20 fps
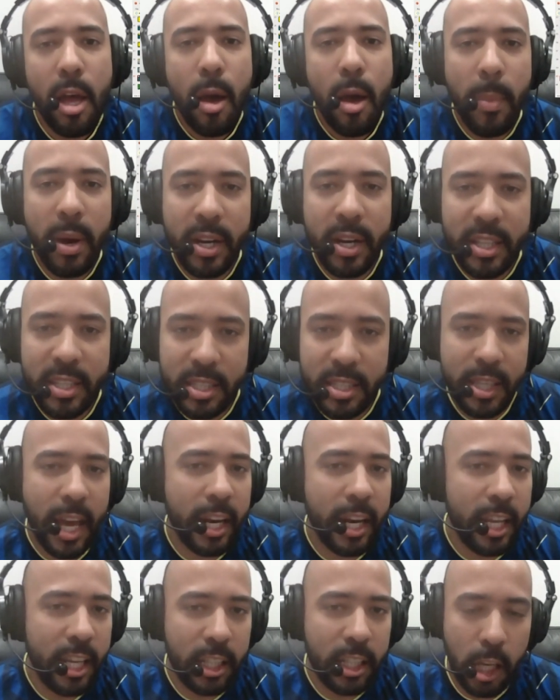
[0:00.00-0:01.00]
But
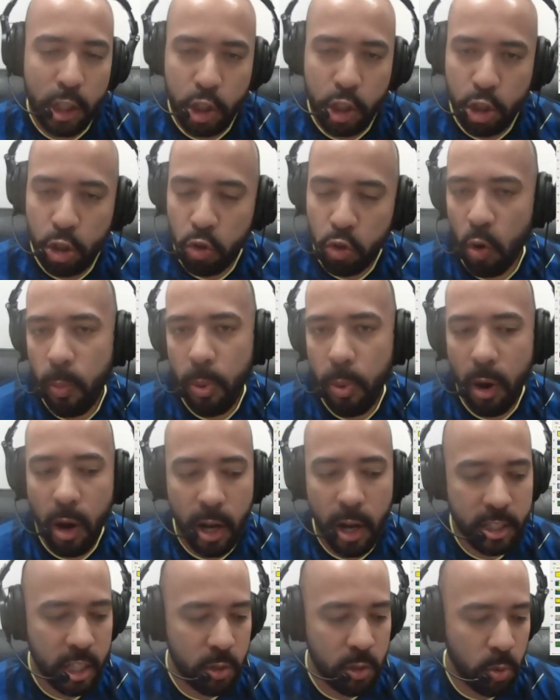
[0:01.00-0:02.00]
instead, he does short
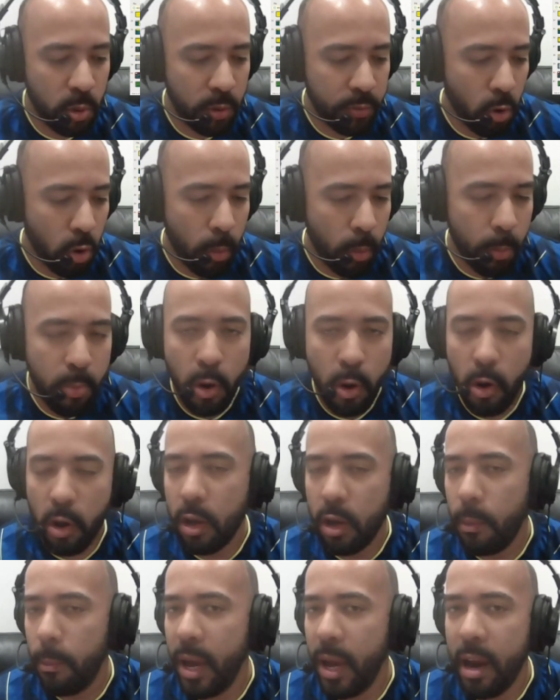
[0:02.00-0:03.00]
passes with your Bruno
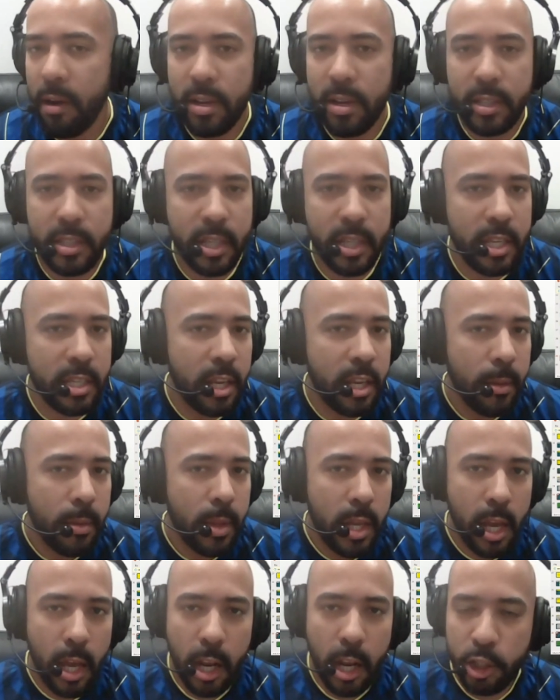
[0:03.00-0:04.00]
Gomeres's,
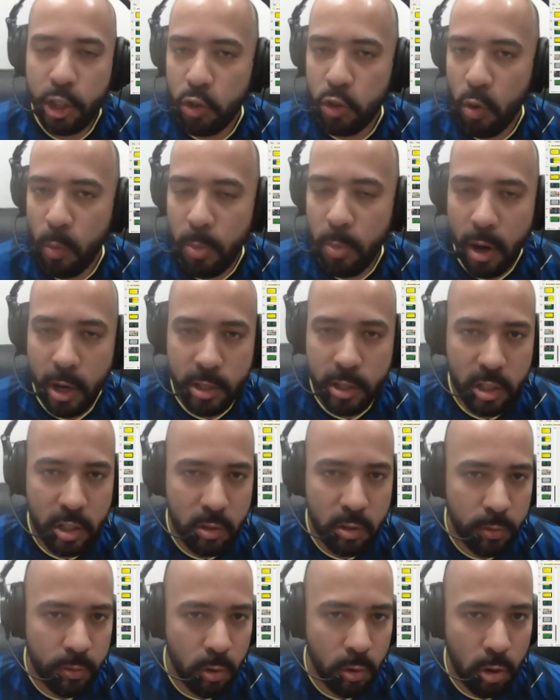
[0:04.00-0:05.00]
he does short passes
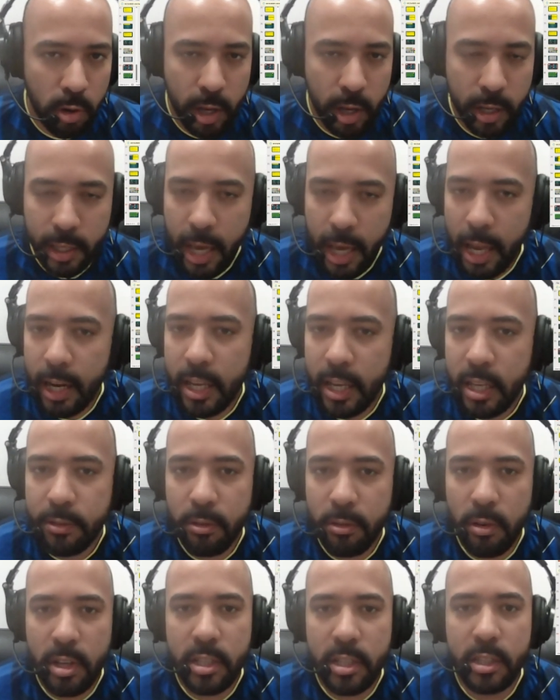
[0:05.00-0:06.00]
with your Lloyd Kelly's,
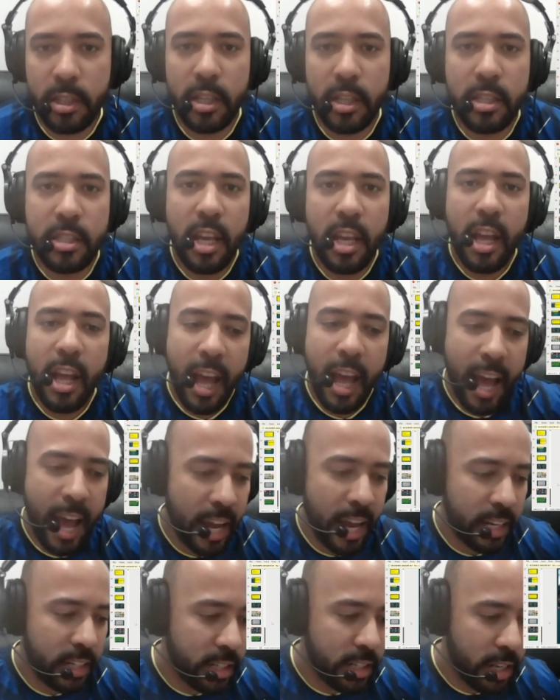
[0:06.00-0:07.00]
for instance,
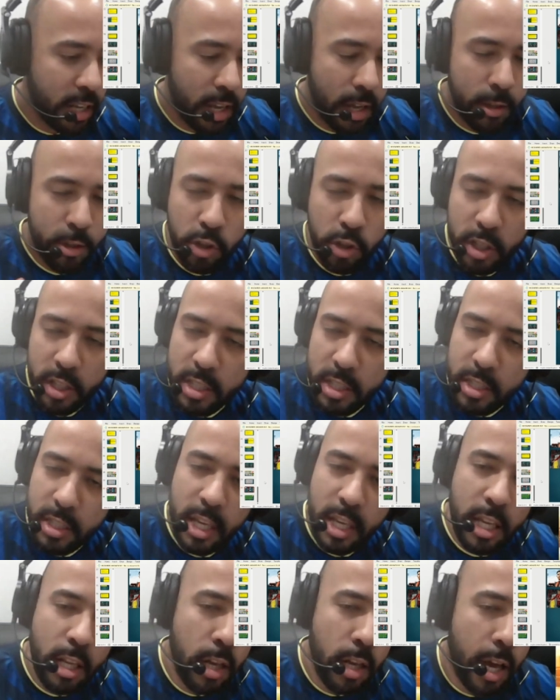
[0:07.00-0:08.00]
and you can
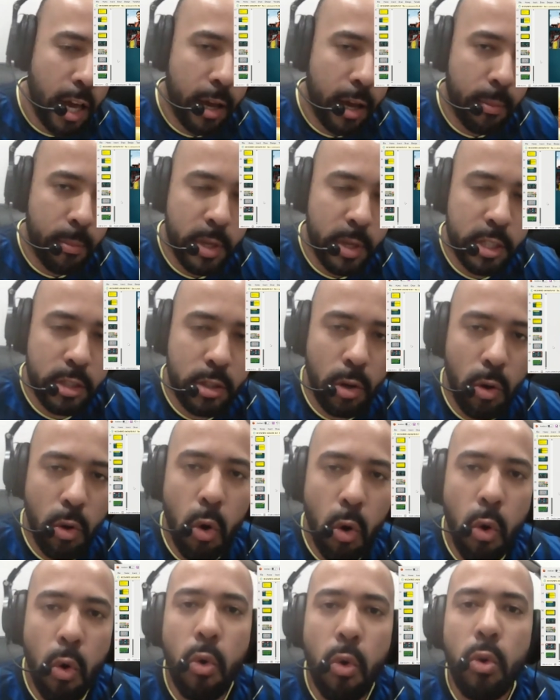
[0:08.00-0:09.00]
see Mr.
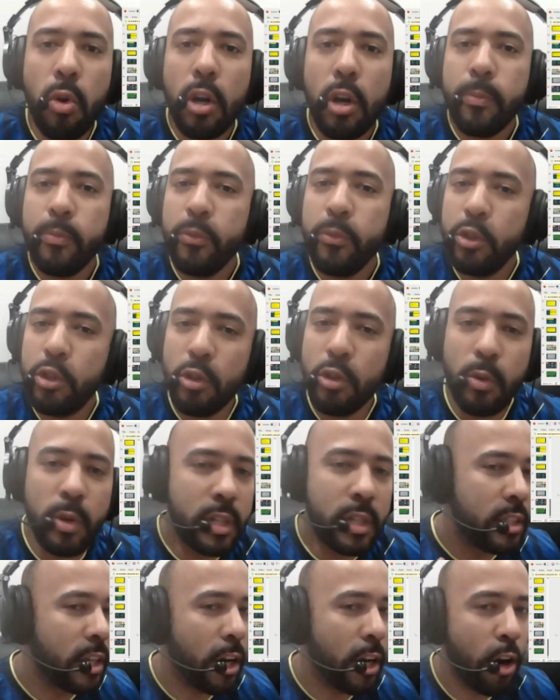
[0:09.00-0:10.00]
Hall
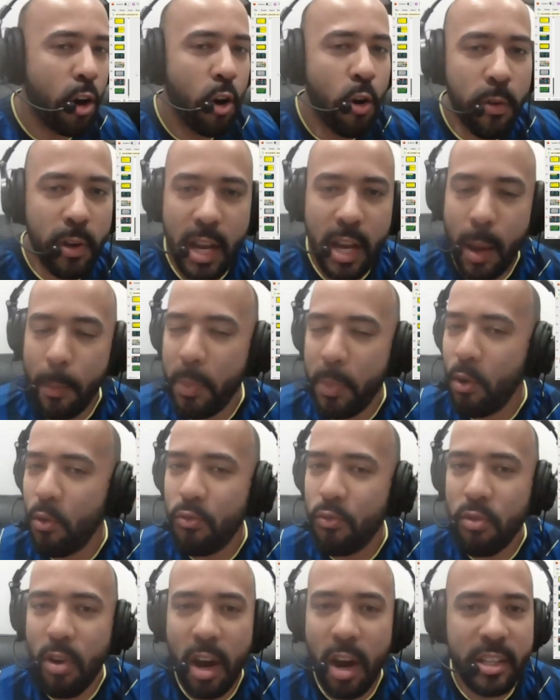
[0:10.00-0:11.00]
doing the overlapping
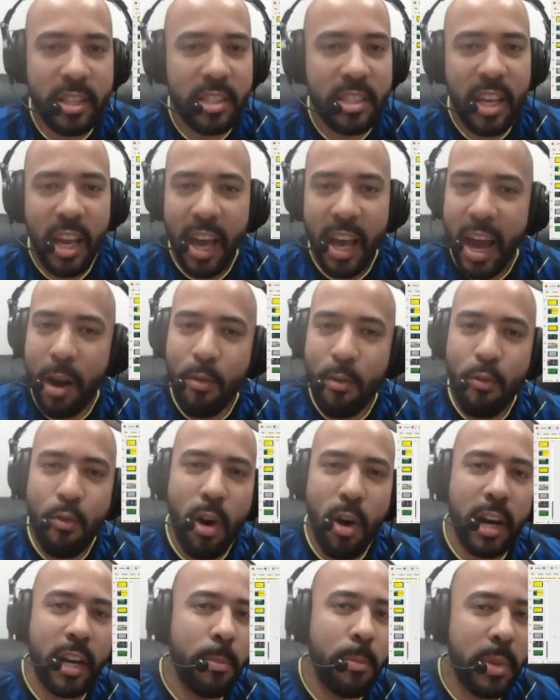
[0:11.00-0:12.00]
runs and
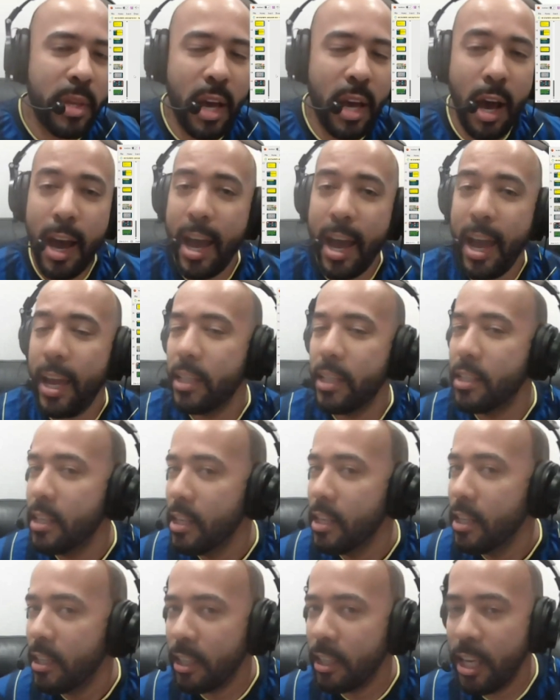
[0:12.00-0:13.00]
running behind,
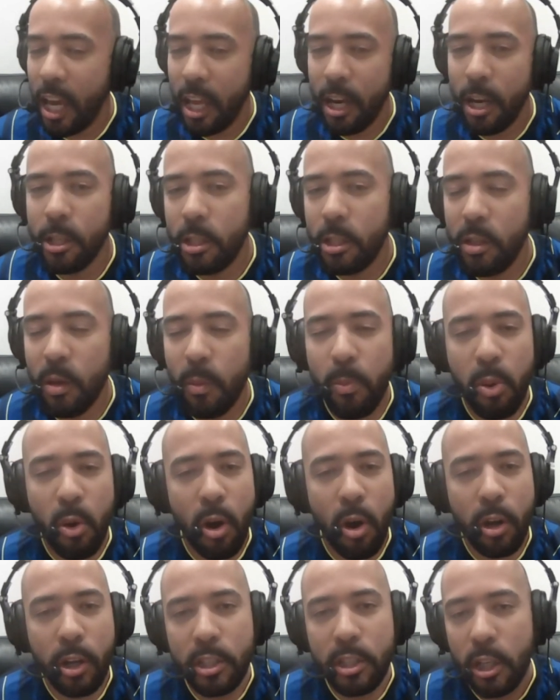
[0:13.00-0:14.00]
getting into the
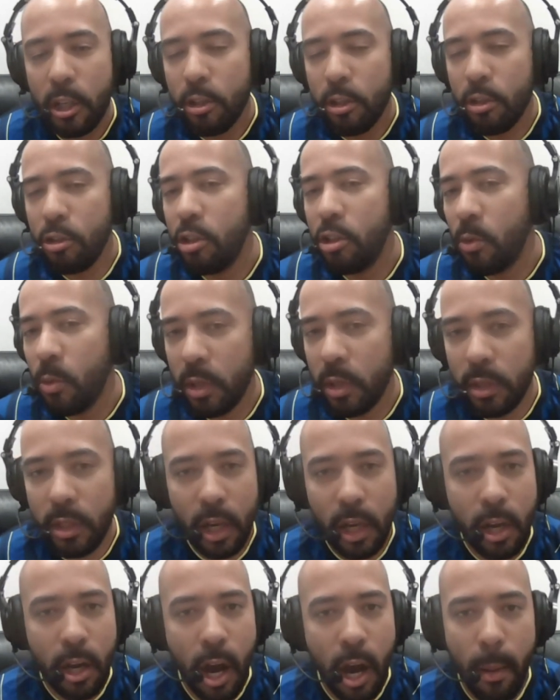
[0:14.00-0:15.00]
pox, doing the
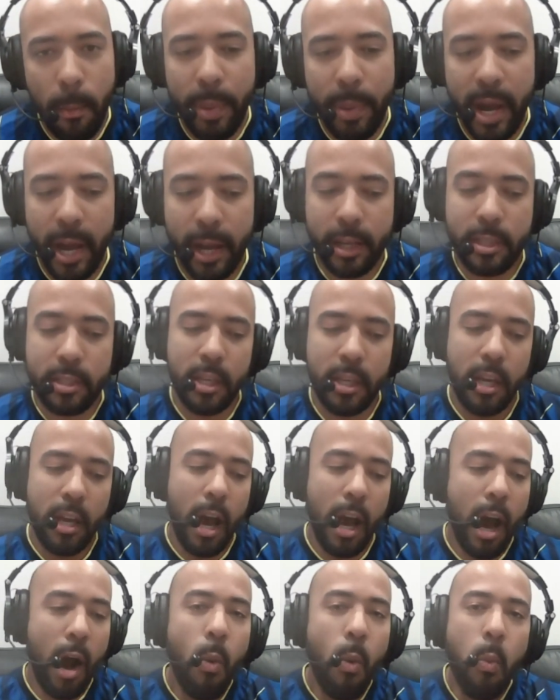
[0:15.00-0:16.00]
cutbacks.
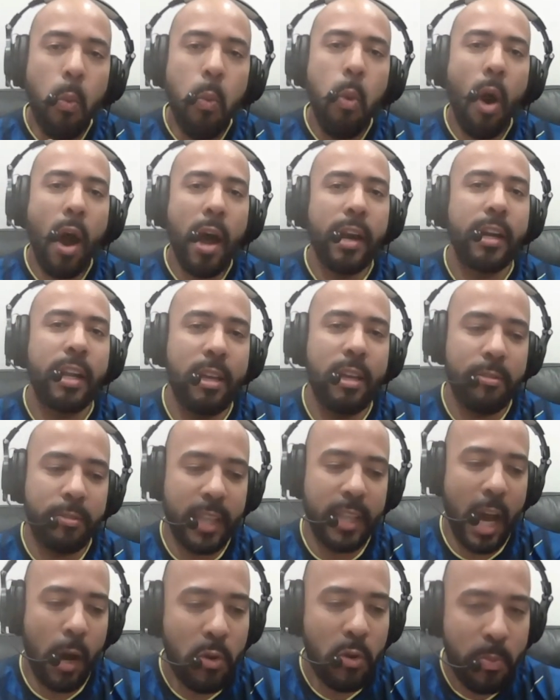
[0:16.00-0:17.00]
I wonder if
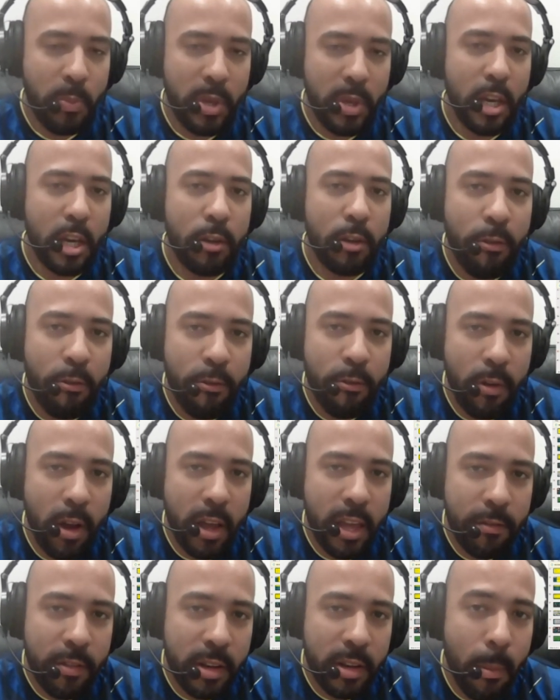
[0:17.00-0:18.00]
that would be
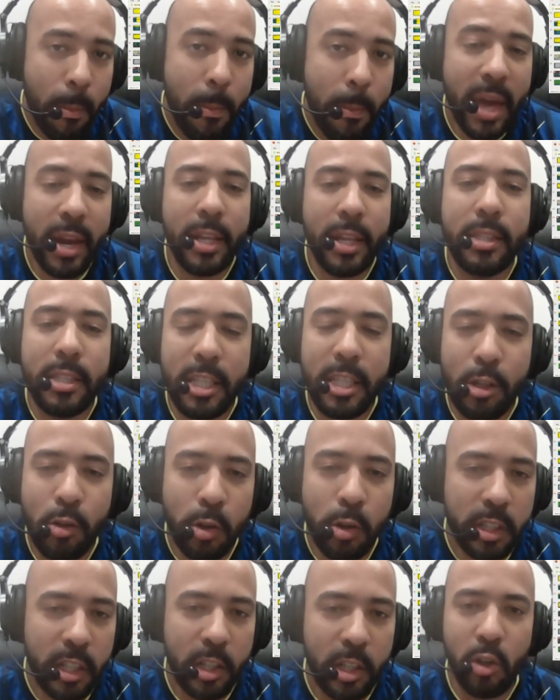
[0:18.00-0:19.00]
even a better decoy
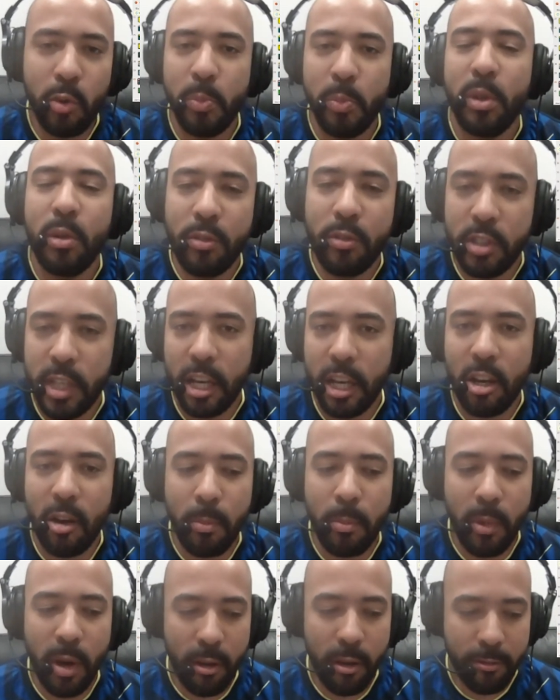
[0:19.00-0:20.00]
than it would be with Jacob
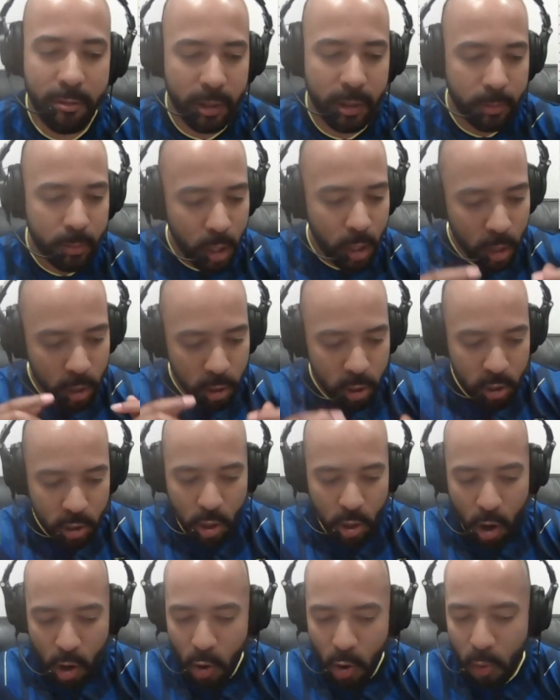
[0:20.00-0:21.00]
Murphy.
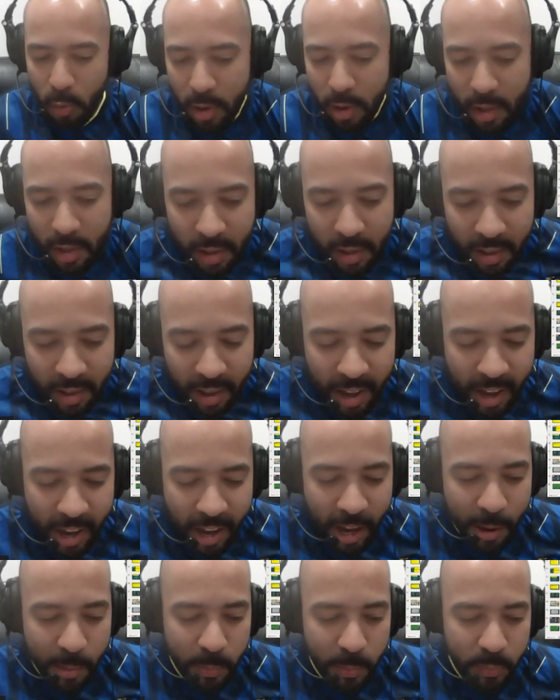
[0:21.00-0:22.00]
So
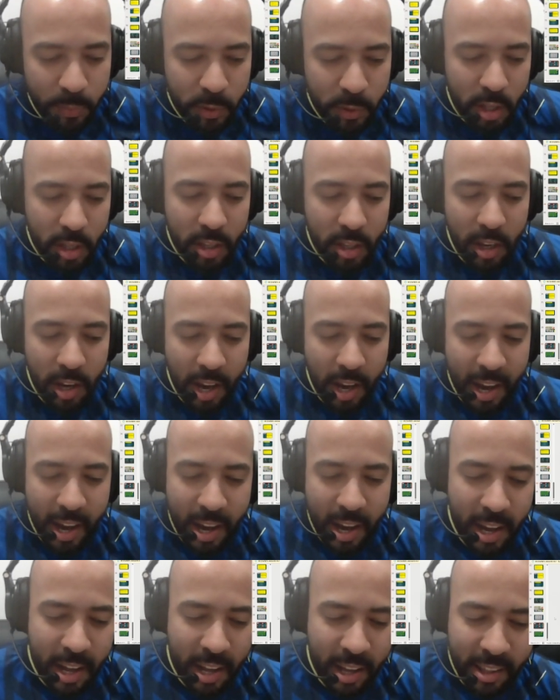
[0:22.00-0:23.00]

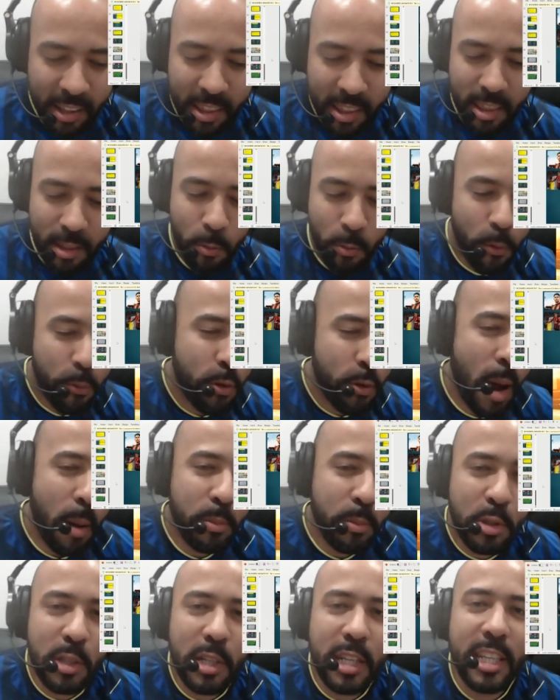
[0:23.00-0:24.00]
we've come
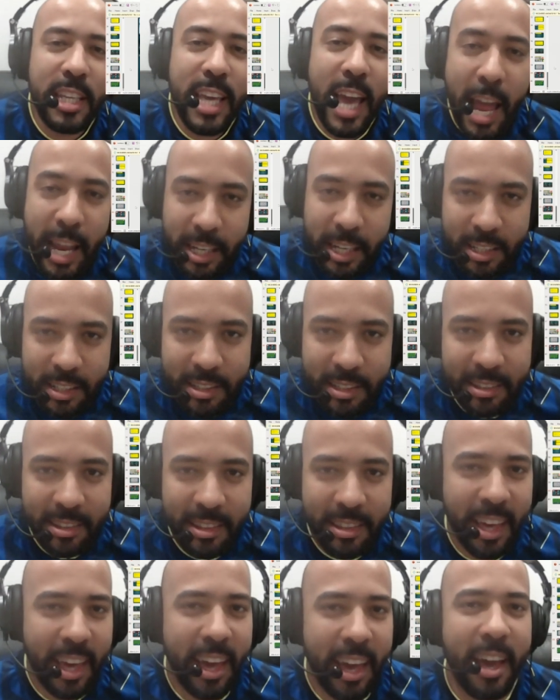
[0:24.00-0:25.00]
to the end
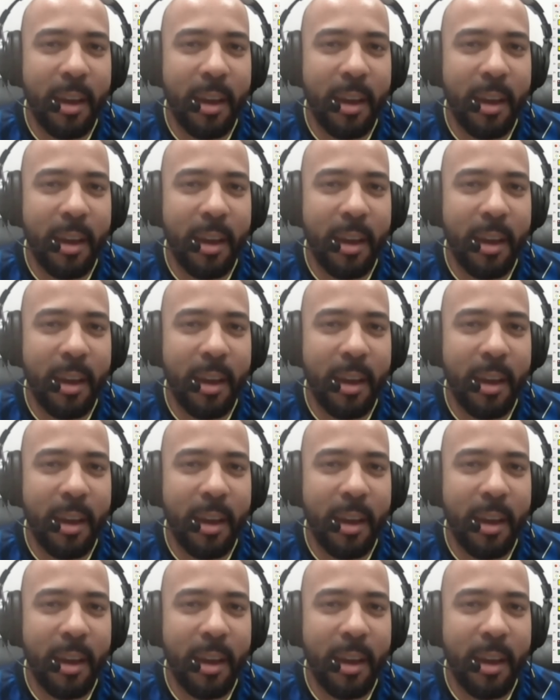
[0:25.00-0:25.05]
there.